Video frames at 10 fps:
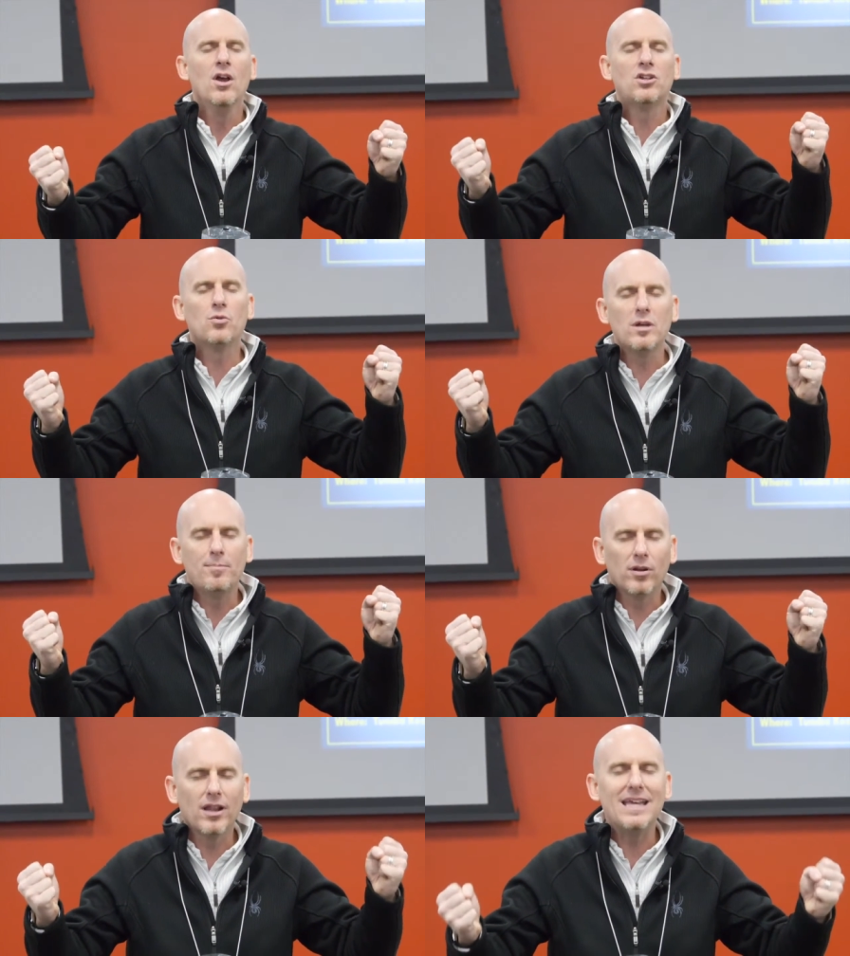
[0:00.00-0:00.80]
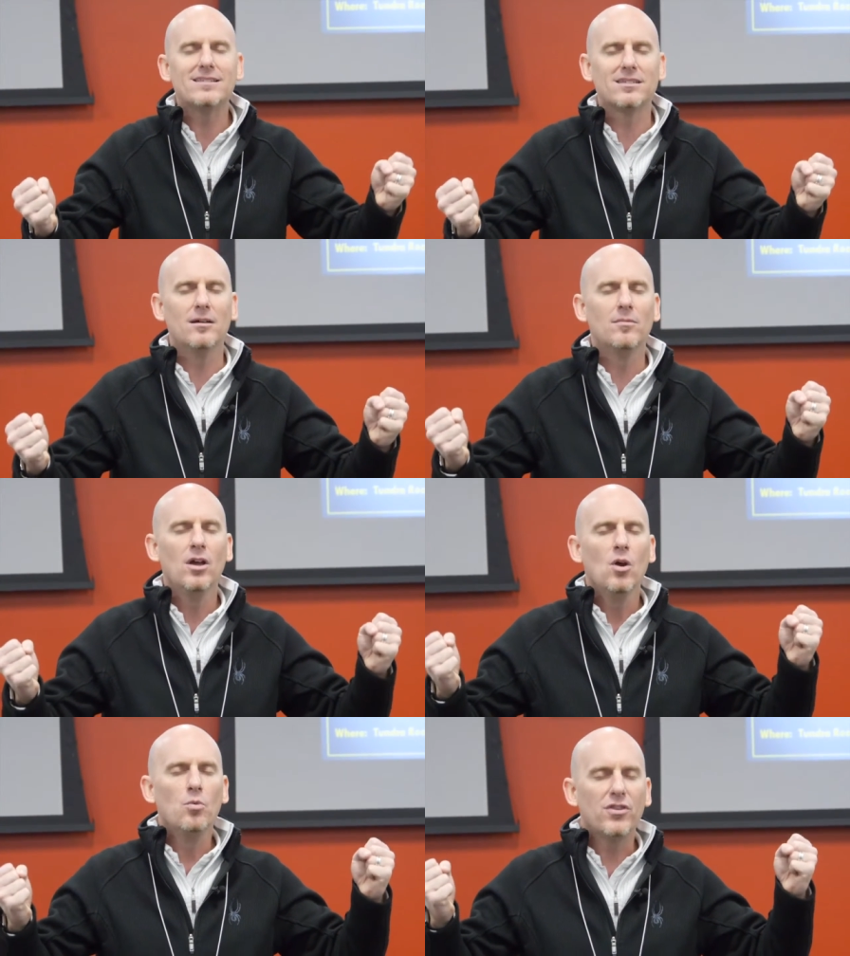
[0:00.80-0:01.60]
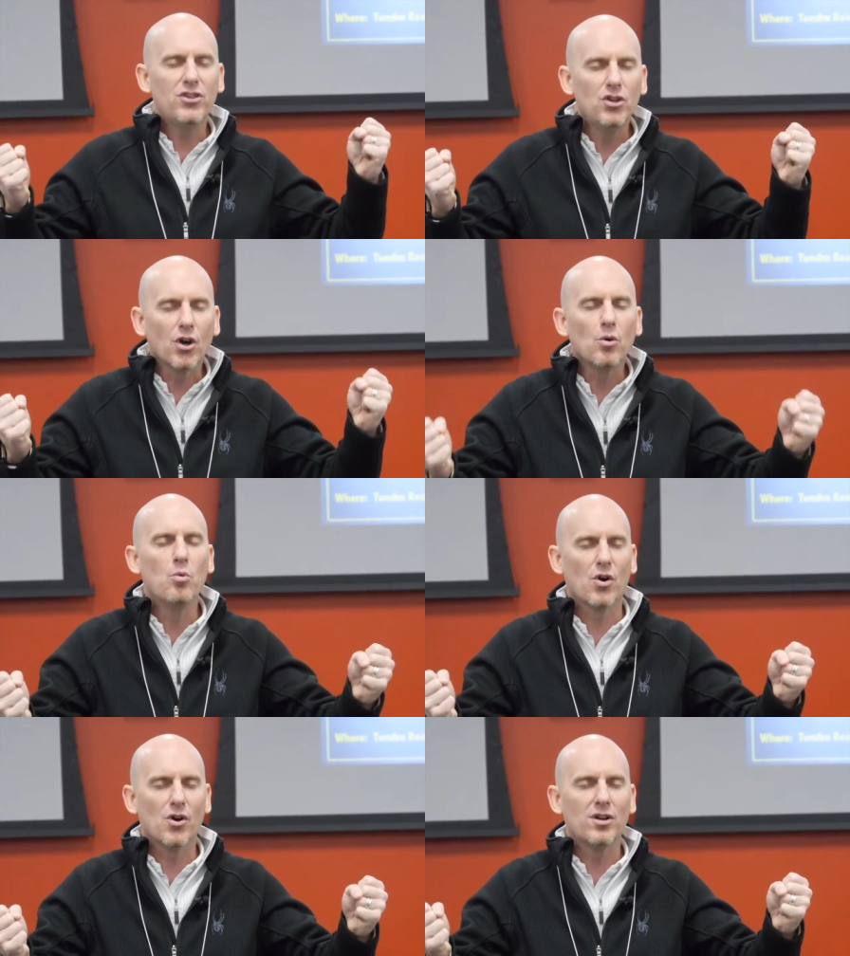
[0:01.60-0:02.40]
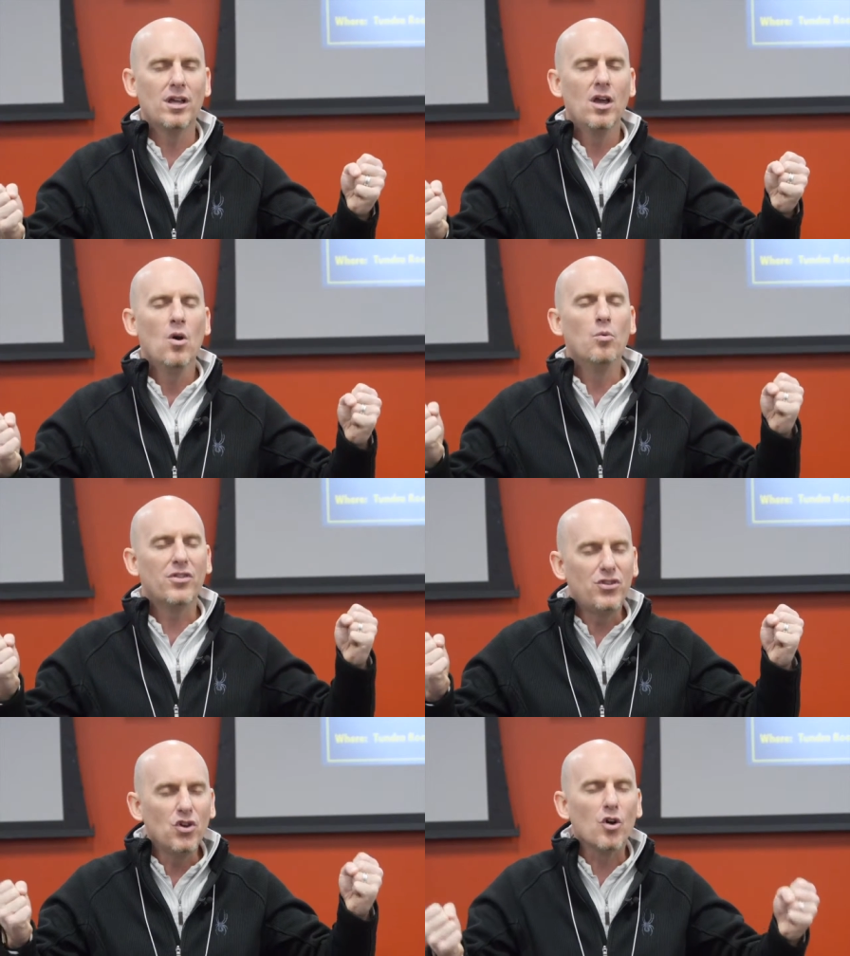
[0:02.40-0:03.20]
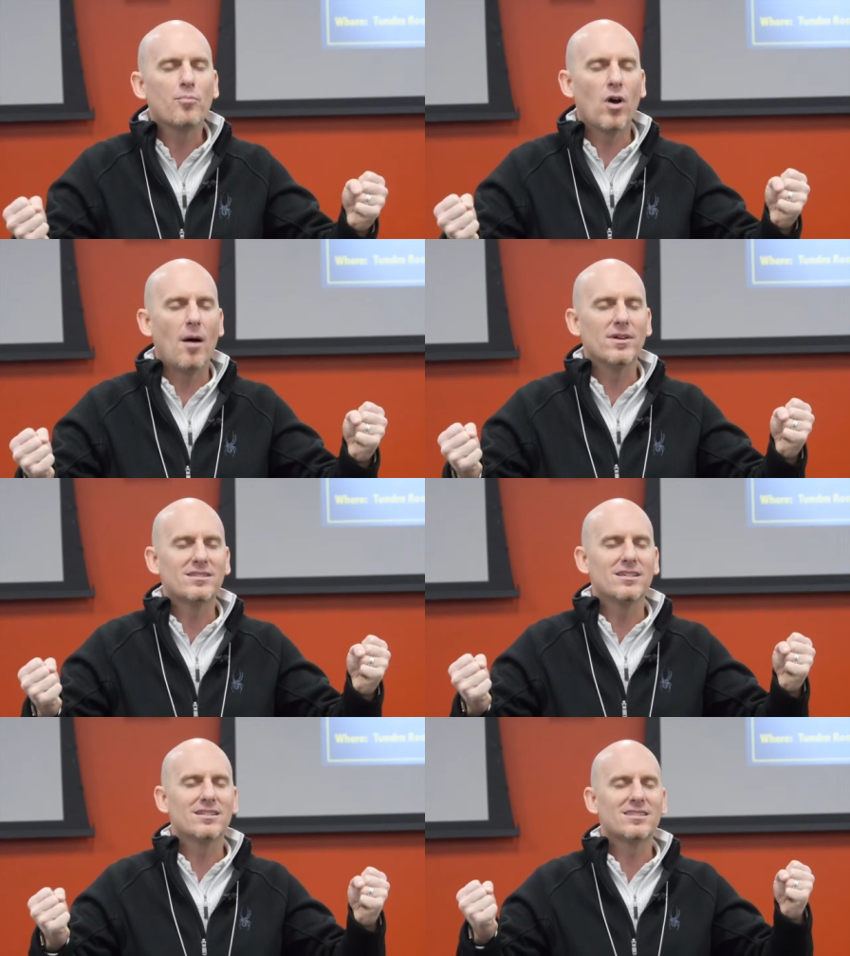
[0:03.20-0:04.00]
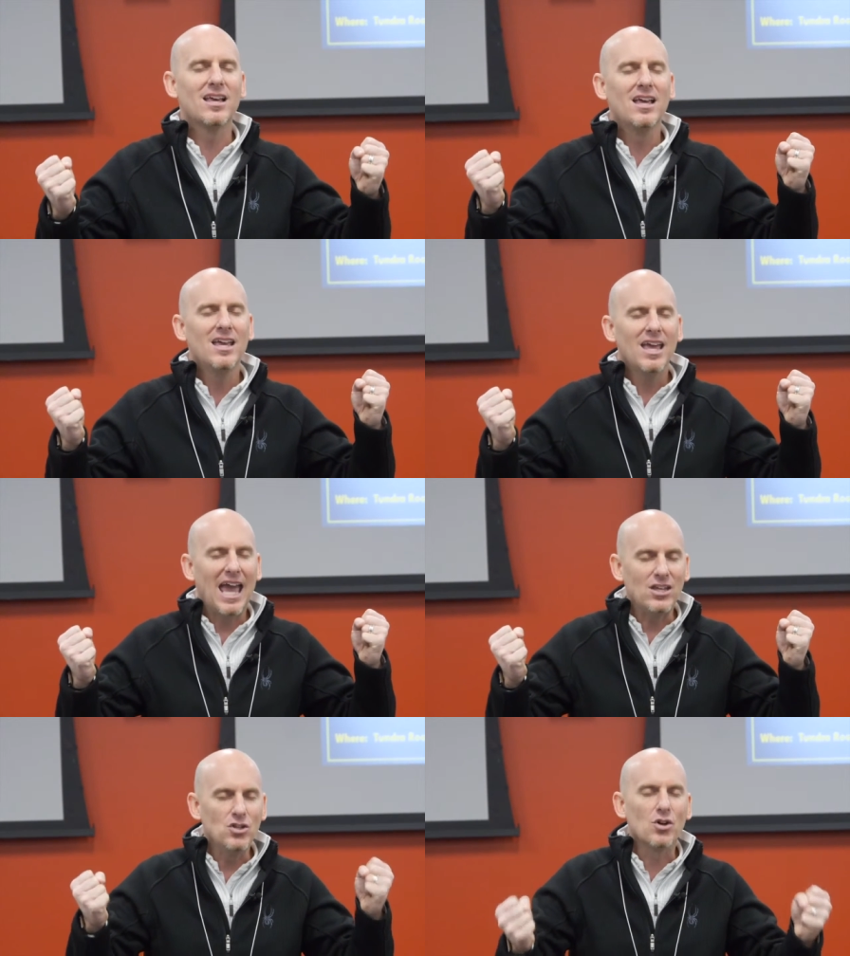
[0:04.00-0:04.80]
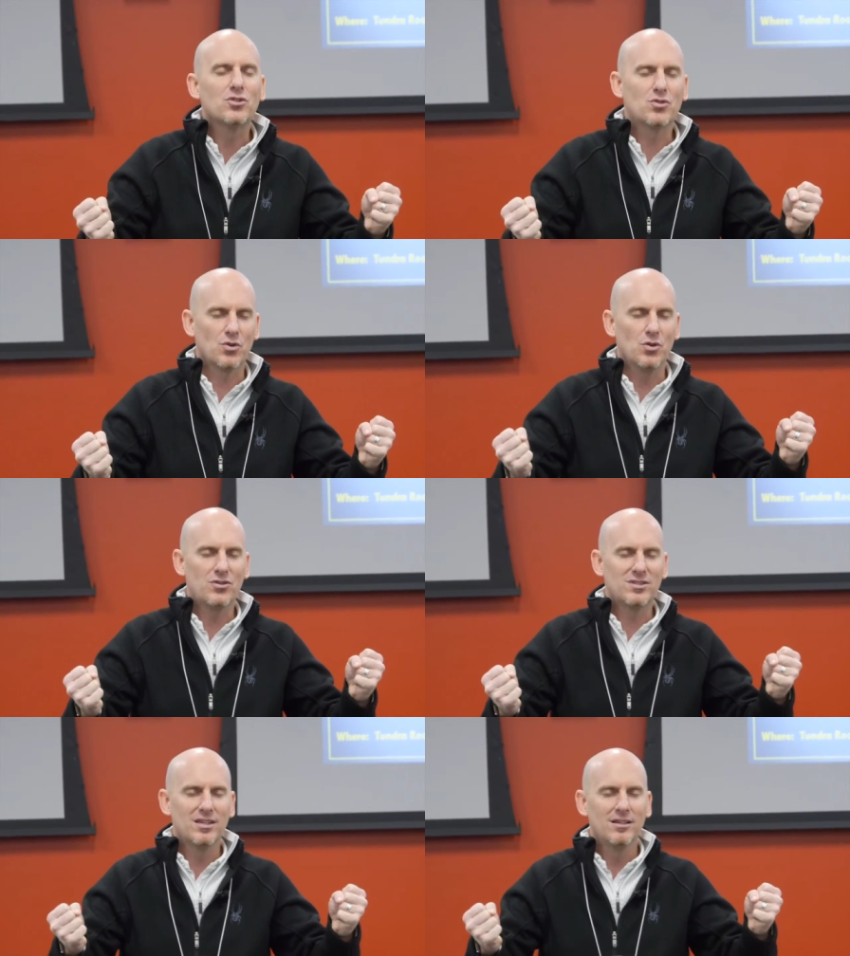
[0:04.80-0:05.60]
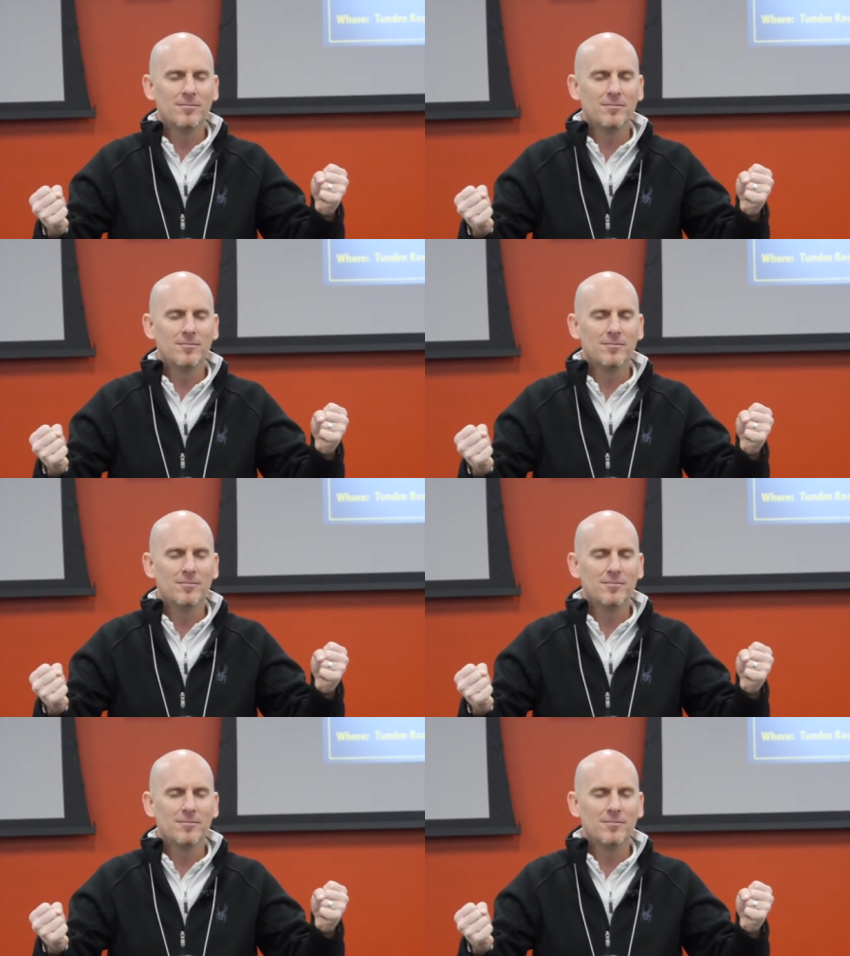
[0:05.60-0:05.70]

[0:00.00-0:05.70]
to replace them with your word, with your promises, and your truths.